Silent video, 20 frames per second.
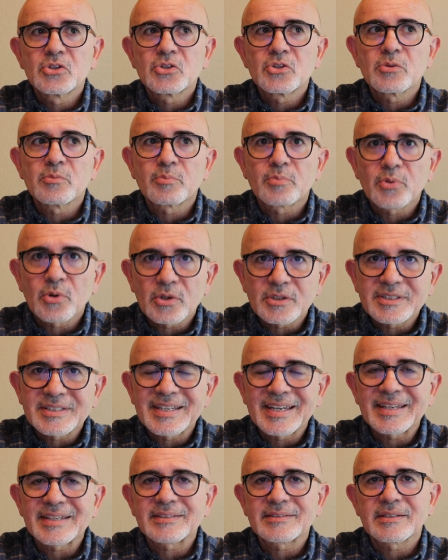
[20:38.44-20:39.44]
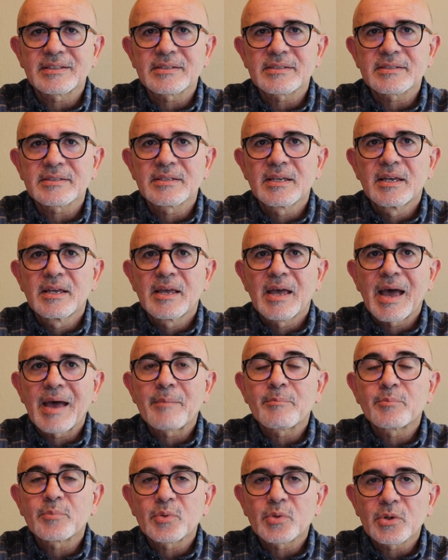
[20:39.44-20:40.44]
to protect us
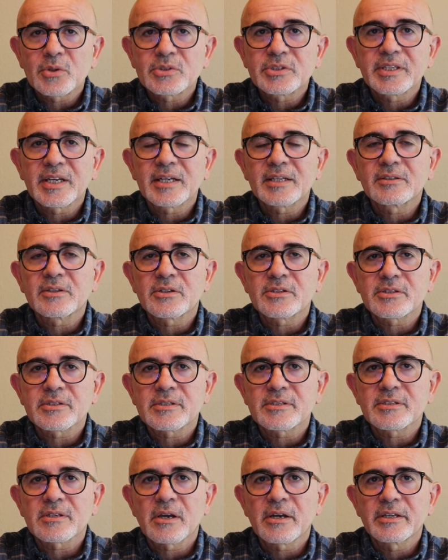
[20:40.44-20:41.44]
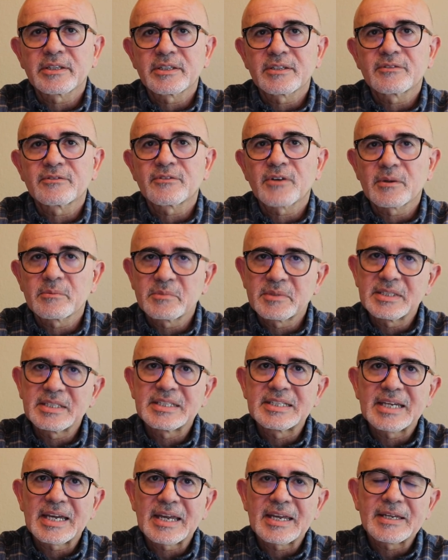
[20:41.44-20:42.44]
and protect our society from
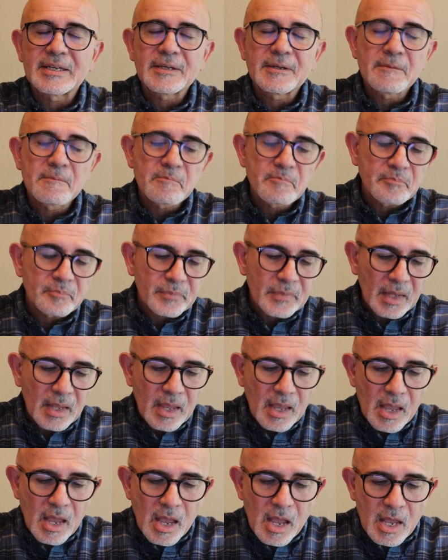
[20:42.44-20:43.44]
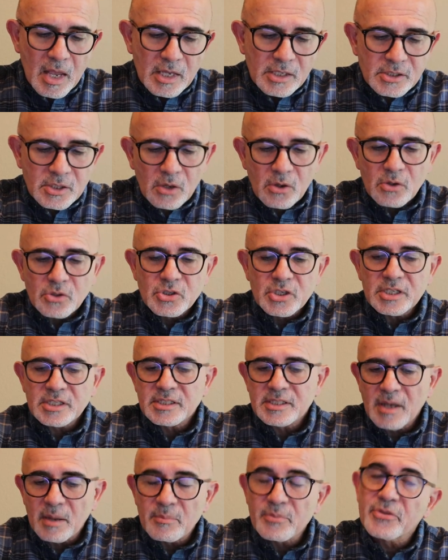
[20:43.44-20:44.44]
decaying. So
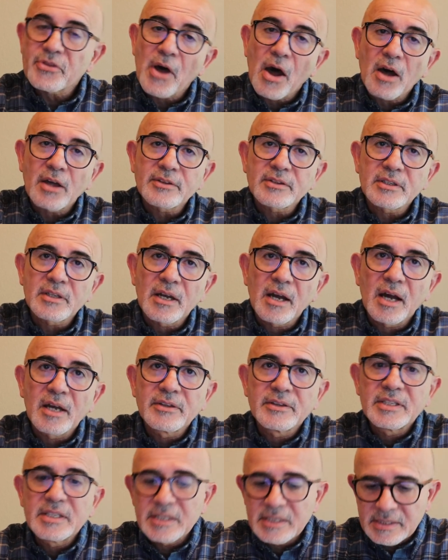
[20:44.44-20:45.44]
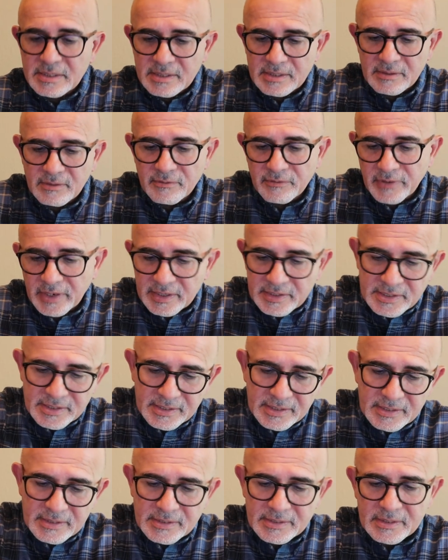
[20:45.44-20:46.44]
just some thought on these
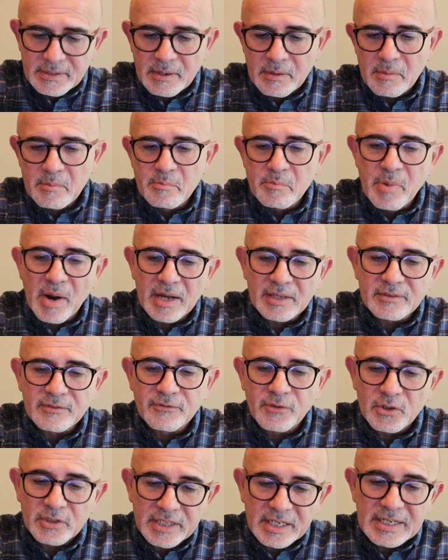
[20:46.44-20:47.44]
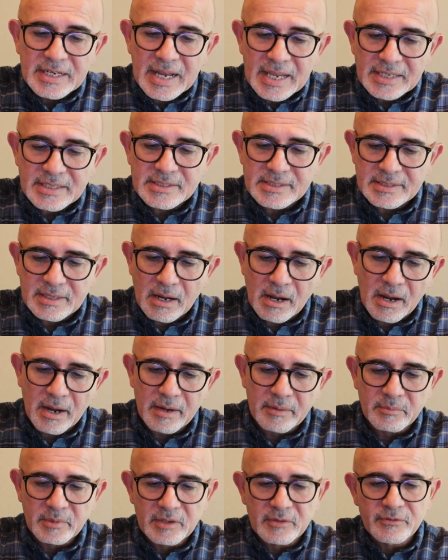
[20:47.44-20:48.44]
verses, but for the next
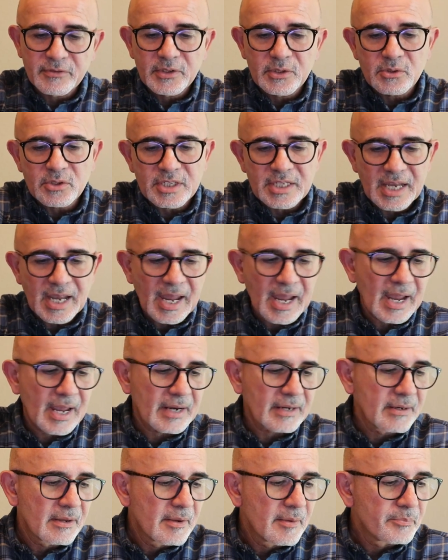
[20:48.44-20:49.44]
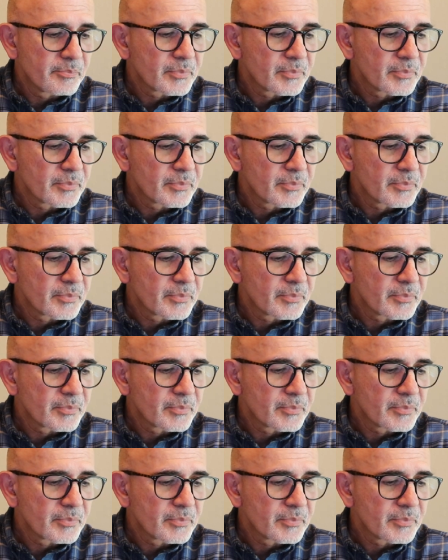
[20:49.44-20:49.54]
time, if you can,